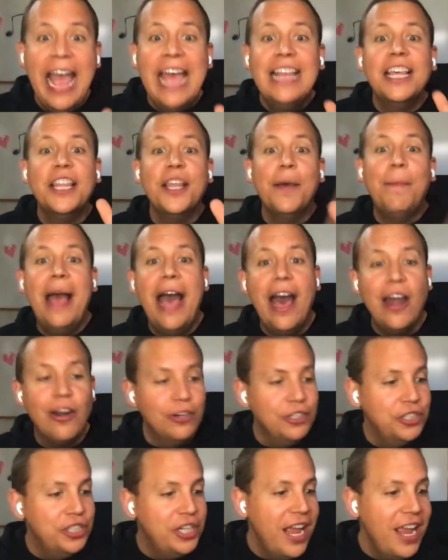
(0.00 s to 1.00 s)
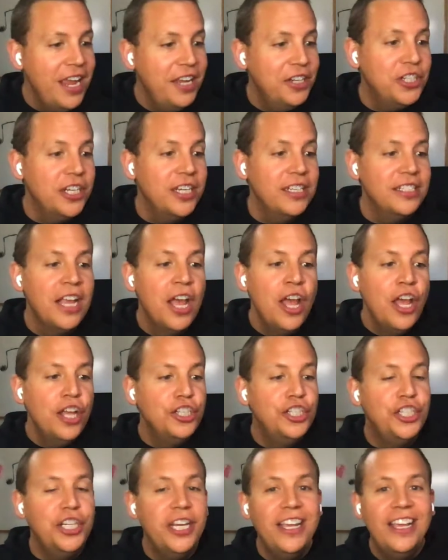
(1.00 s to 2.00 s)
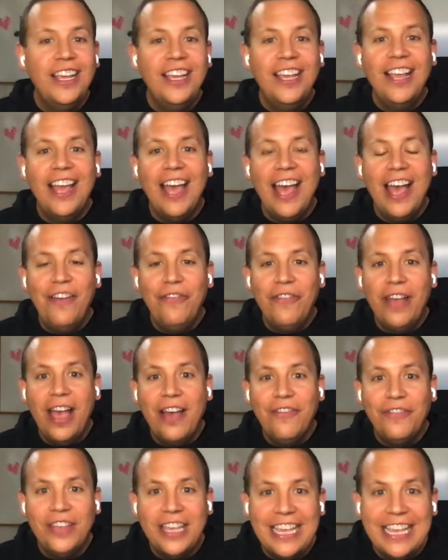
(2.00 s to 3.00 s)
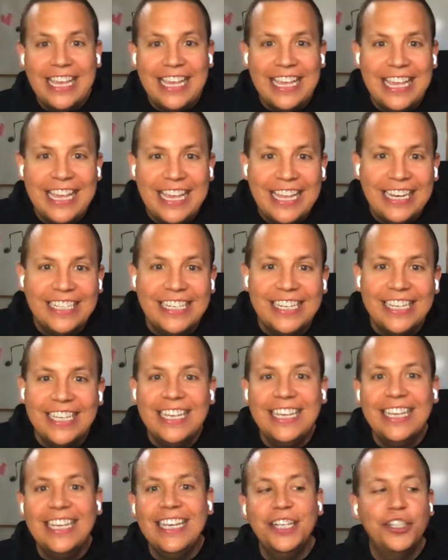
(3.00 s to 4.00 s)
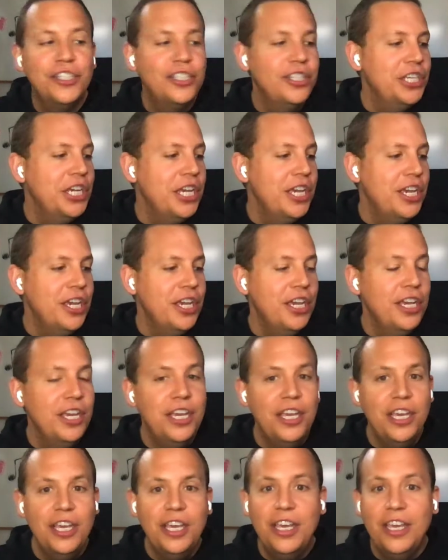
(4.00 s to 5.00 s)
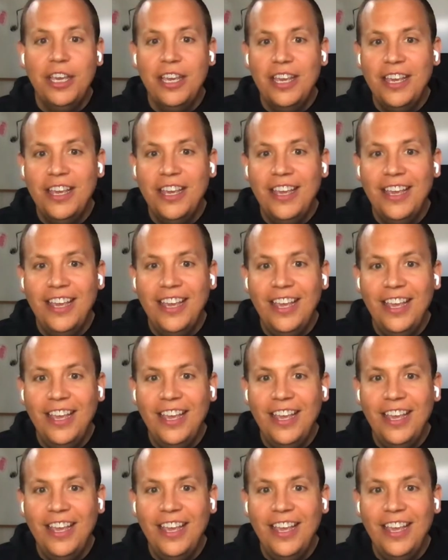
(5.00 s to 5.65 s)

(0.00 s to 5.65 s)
Then the pattern changes, G, F, F, E, E, D, C.